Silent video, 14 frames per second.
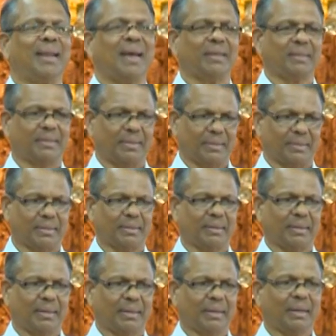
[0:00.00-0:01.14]
analysis.
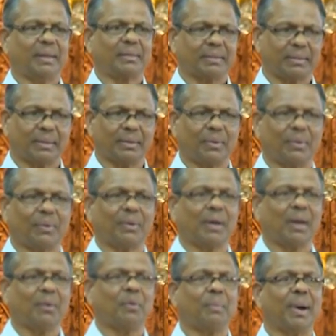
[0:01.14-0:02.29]
It's
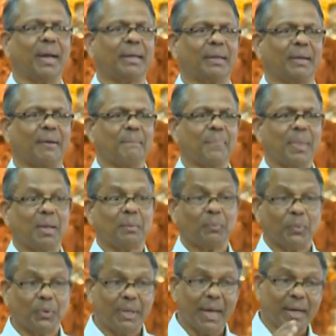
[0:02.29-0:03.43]
on our mind.
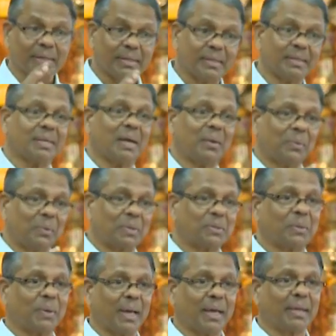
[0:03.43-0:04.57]
Punya actions are
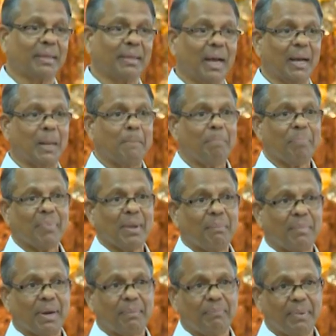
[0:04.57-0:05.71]
also like that.
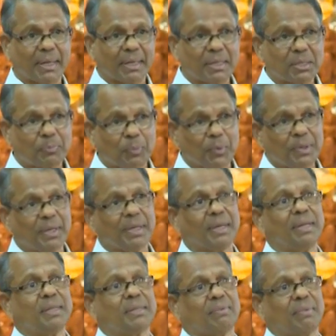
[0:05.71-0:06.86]
But because
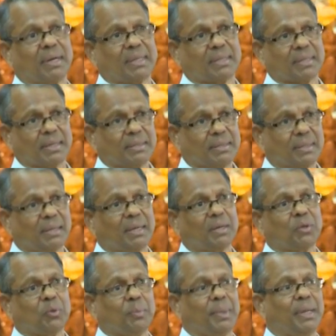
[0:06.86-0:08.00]
punya is what is
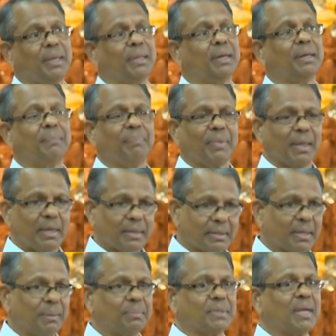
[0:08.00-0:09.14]
considered to be the
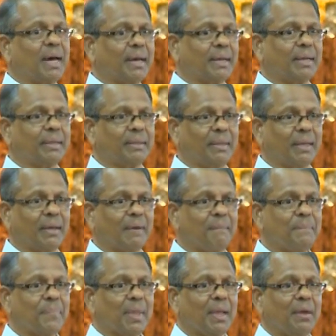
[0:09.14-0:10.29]
samsaric
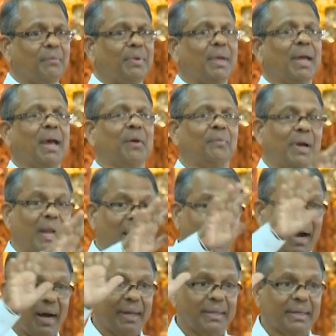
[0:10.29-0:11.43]
thing, we have a
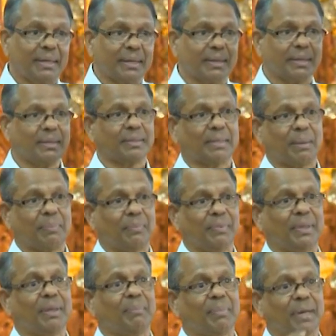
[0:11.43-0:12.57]
larger concept
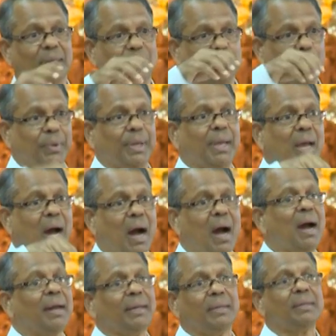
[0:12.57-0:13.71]
within because we
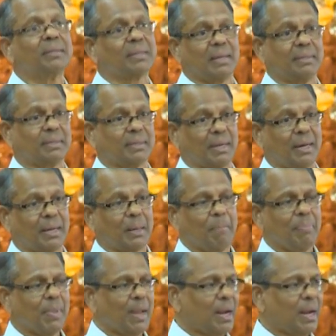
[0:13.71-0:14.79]
are in samsara.